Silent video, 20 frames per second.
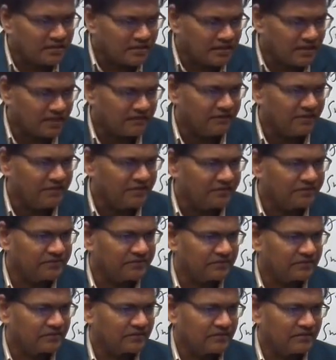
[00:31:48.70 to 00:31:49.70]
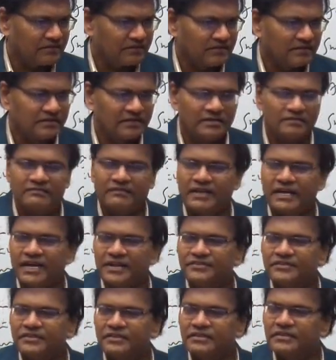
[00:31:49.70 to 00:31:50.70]
revenues,
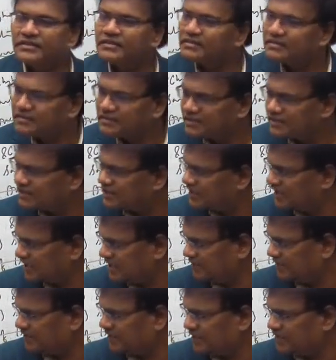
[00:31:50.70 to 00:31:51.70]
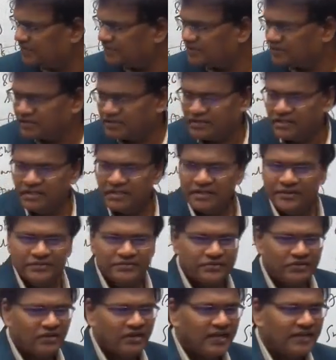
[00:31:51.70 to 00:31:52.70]
whereas if it is
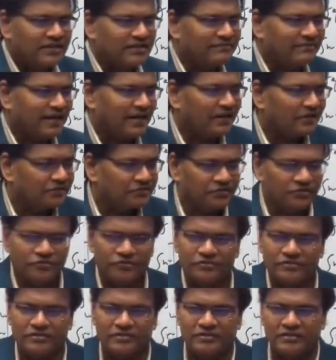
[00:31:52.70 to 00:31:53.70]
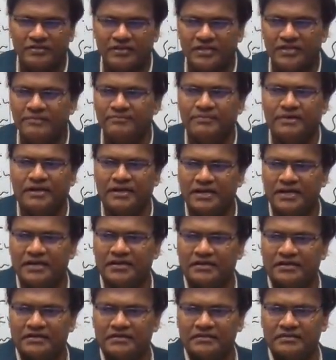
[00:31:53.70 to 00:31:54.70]
sold as a mango juice in the market,
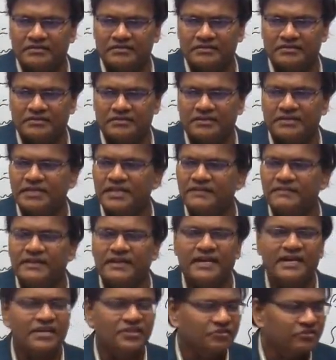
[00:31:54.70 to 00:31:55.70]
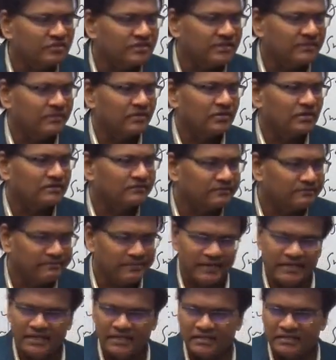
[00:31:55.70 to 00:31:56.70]
they will get huge amount of
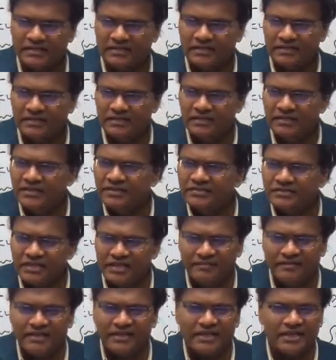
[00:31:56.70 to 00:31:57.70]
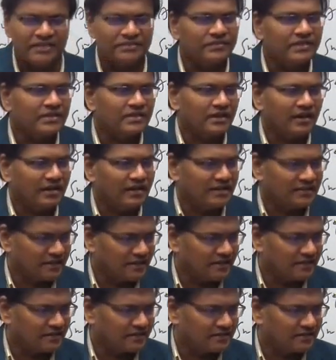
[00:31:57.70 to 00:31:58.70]
money. Same is the case with all
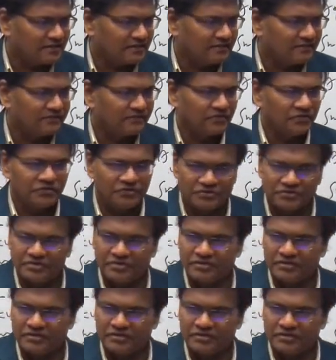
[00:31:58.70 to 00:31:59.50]
other fruits